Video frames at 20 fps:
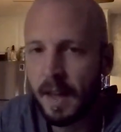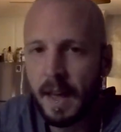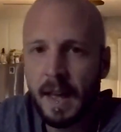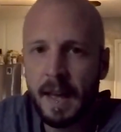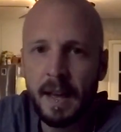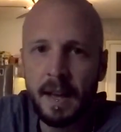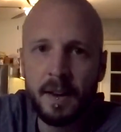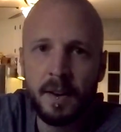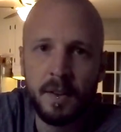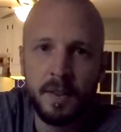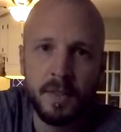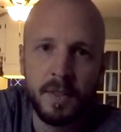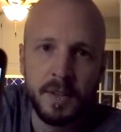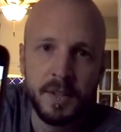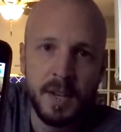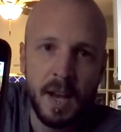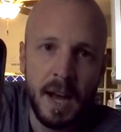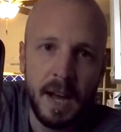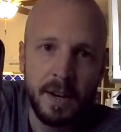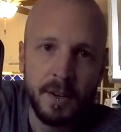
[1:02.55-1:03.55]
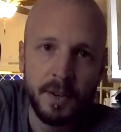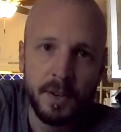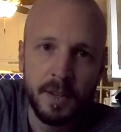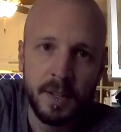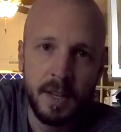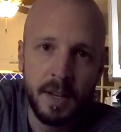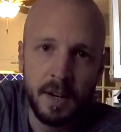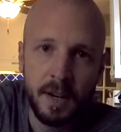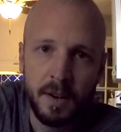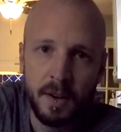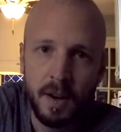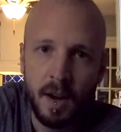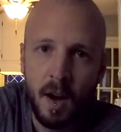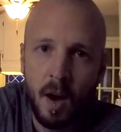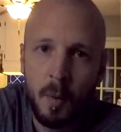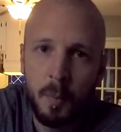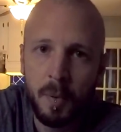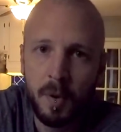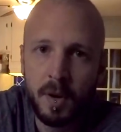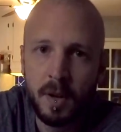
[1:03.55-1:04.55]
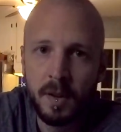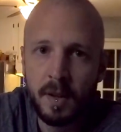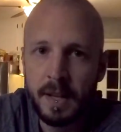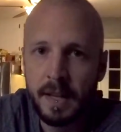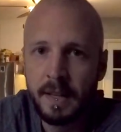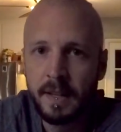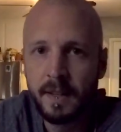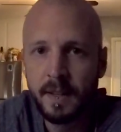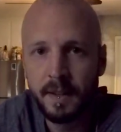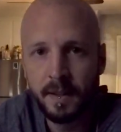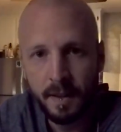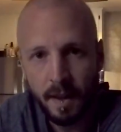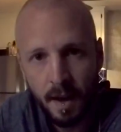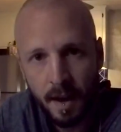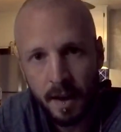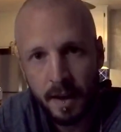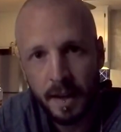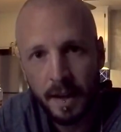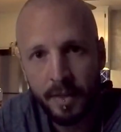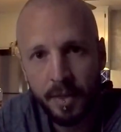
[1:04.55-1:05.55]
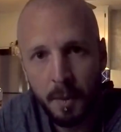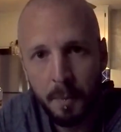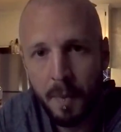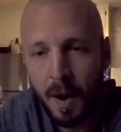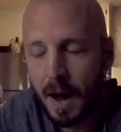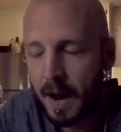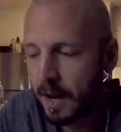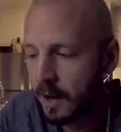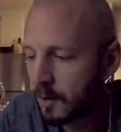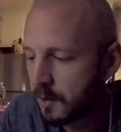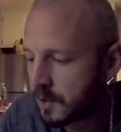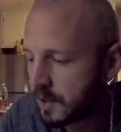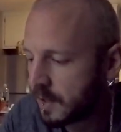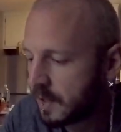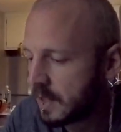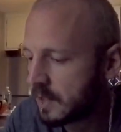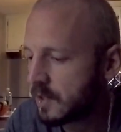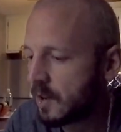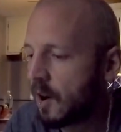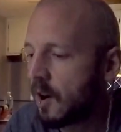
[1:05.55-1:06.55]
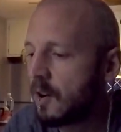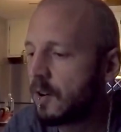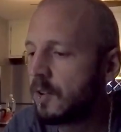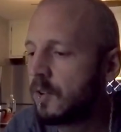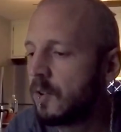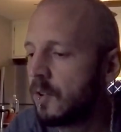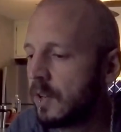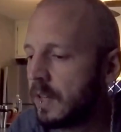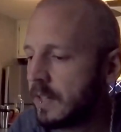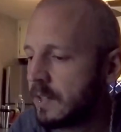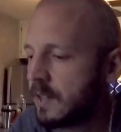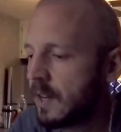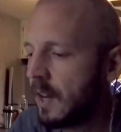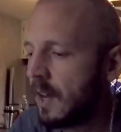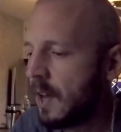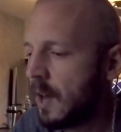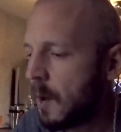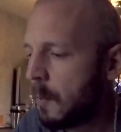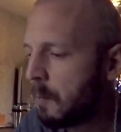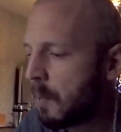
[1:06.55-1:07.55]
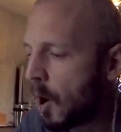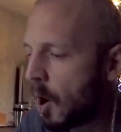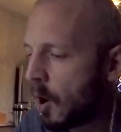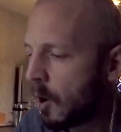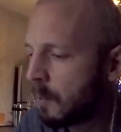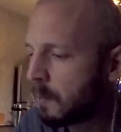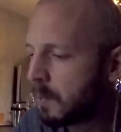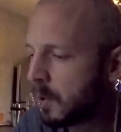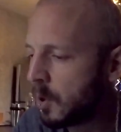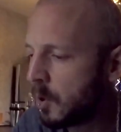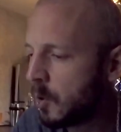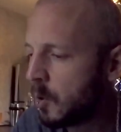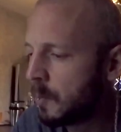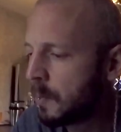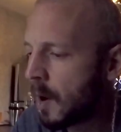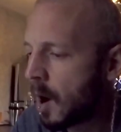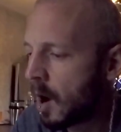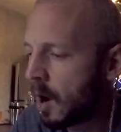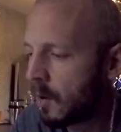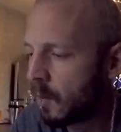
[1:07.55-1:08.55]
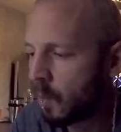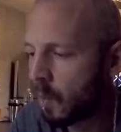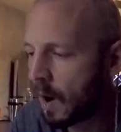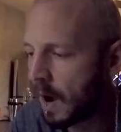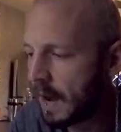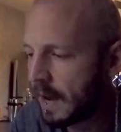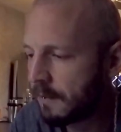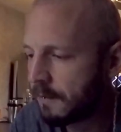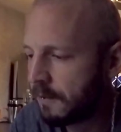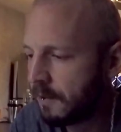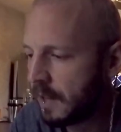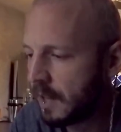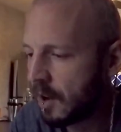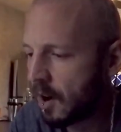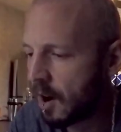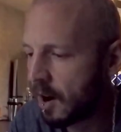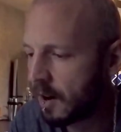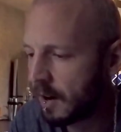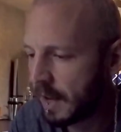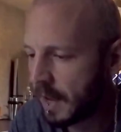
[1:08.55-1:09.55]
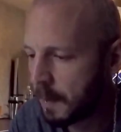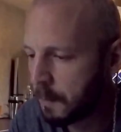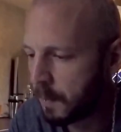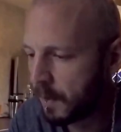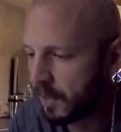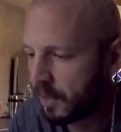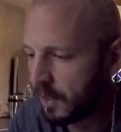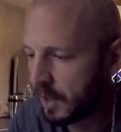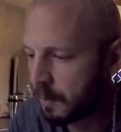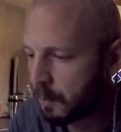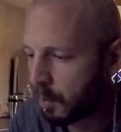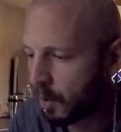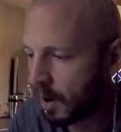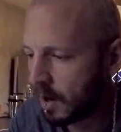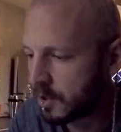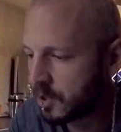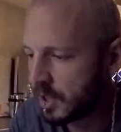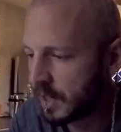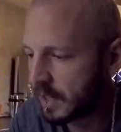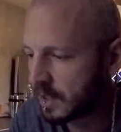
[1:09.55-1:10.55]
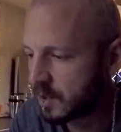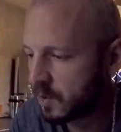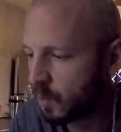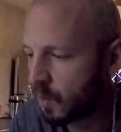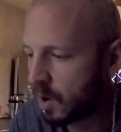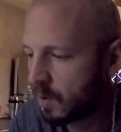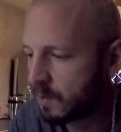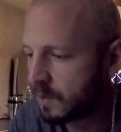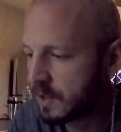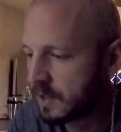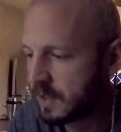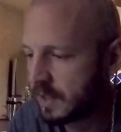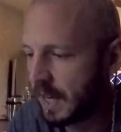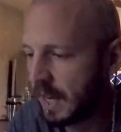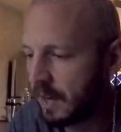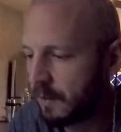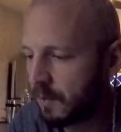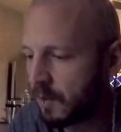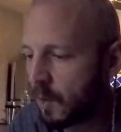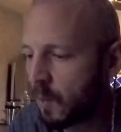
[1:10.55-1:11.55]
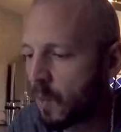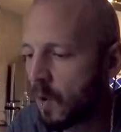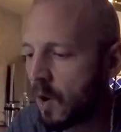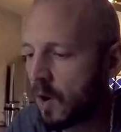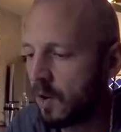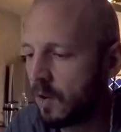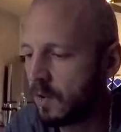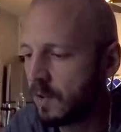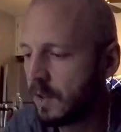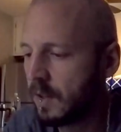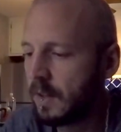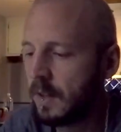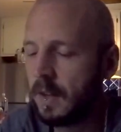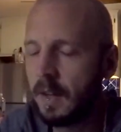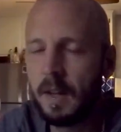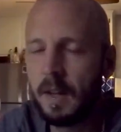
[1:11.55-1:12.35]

And the title here, I'll put a link uh, in the bio to this article, is Paul Bloom on Why V R Empathy Projects Won't Save the World.